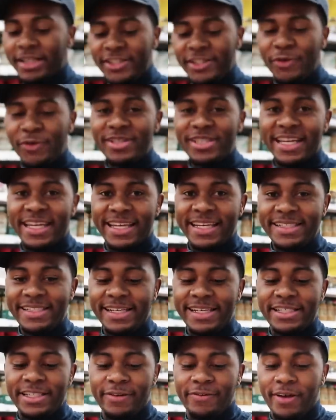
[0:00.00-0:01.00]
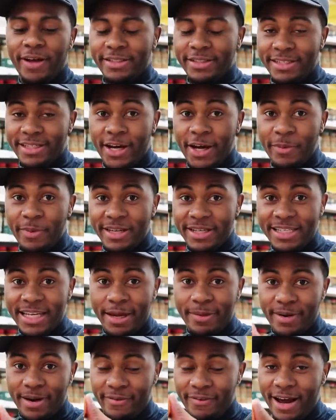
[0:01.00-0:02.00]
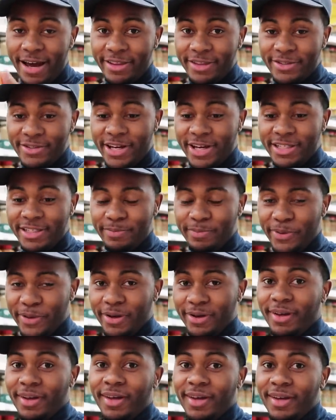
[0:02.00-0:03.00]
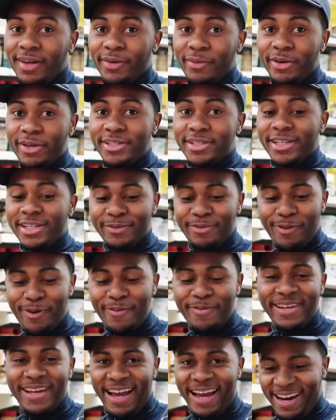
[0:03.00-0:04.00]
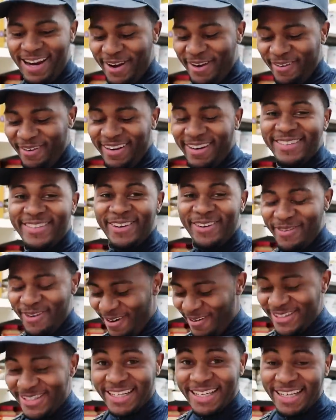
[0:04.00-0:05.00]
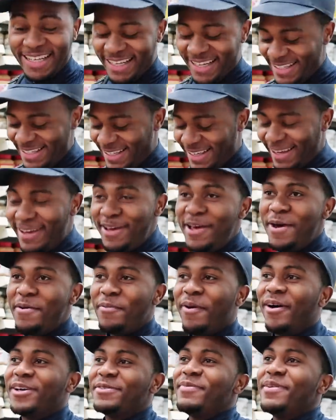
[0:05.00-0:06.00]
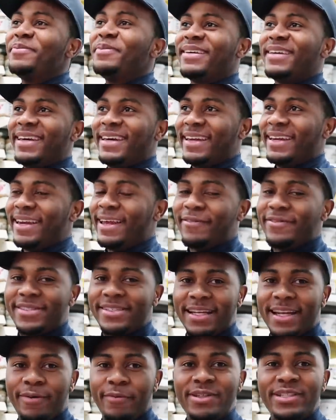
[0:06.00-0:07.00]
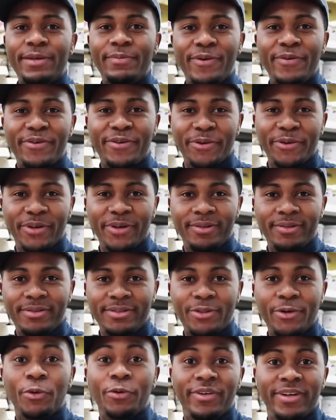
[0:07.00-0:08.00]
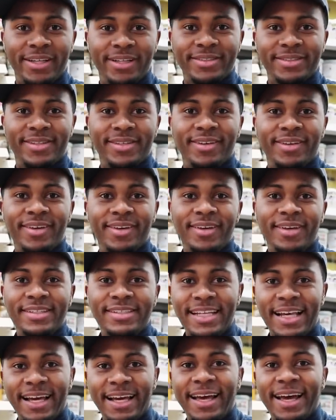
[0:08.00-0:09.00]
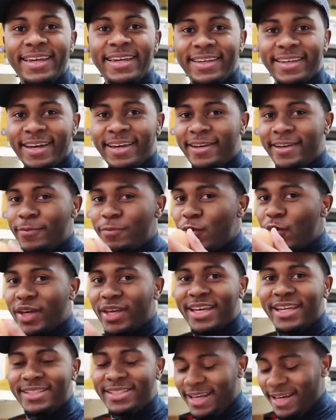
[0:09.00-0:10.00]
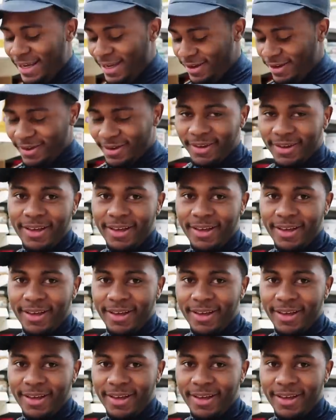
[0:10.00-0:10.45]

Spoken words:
As soon as I kissed it, she'd like to tell me this came out right at the chicken's butt, which is probably accurate, so I wish I didn't kiss it. But I was mimicking, you ever seen that? What's that movie called? It's Cool Runnings. Yeah. Sanka, you're dead, kiss the egg.